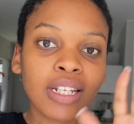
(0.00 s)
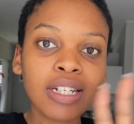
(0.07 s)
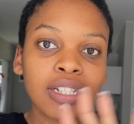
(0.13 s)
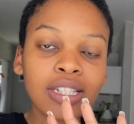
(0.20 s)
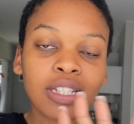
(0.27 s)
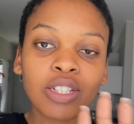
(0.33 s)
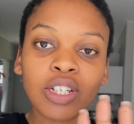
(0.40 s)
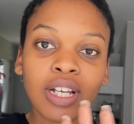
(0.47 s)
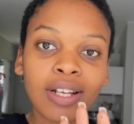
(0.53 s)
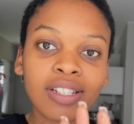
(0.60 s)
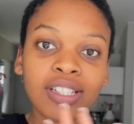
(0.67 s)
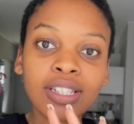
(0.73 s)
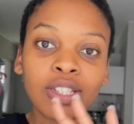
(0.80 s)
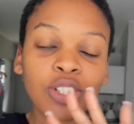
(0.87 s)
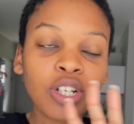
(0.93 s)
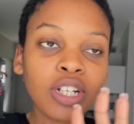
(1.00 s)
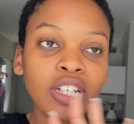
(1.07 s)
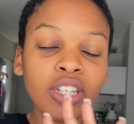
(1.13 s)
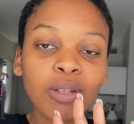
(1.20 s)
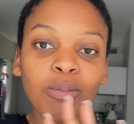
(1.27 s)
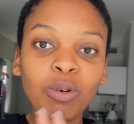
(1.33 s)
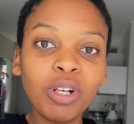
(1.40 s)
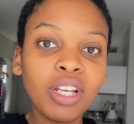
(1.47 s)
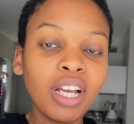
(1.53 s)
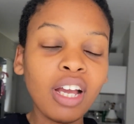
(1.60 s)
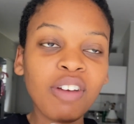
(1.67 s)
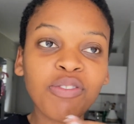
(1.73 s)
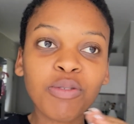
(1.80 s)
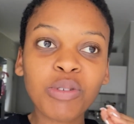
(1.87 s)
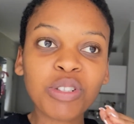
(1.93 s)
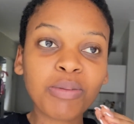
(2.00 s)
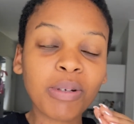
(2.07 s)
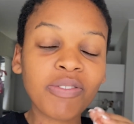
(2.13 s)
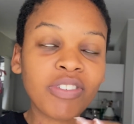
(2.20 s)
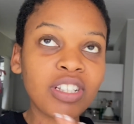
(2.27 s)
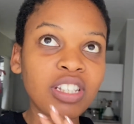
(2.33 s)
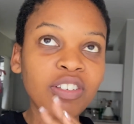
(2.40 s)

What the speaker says: Listen, you guys, it's early in the morning. I haven't washed my face,